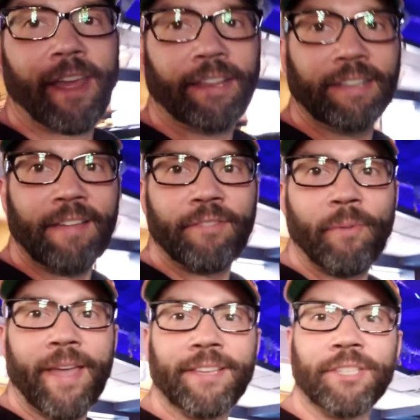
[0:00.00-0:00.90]
and I love
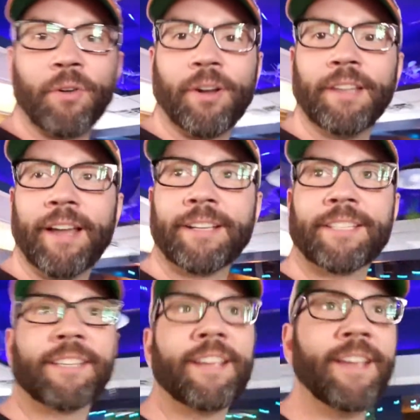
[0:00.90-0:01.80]
the way the store
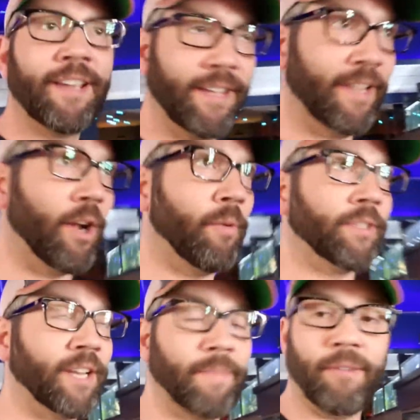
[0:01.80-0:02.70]
looks, you know,
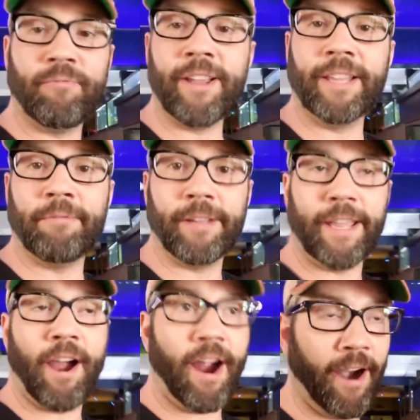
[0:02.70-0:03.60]
was going to be really,
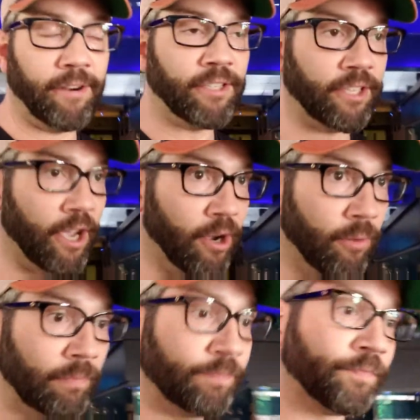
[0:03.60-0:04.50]
really hard.
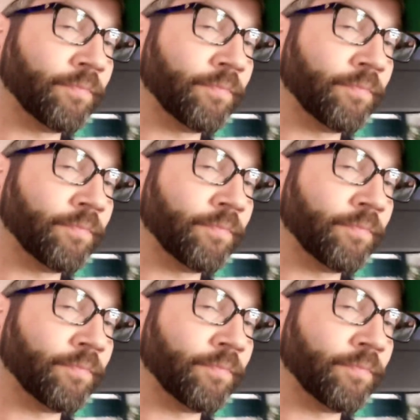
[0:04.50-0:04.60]
So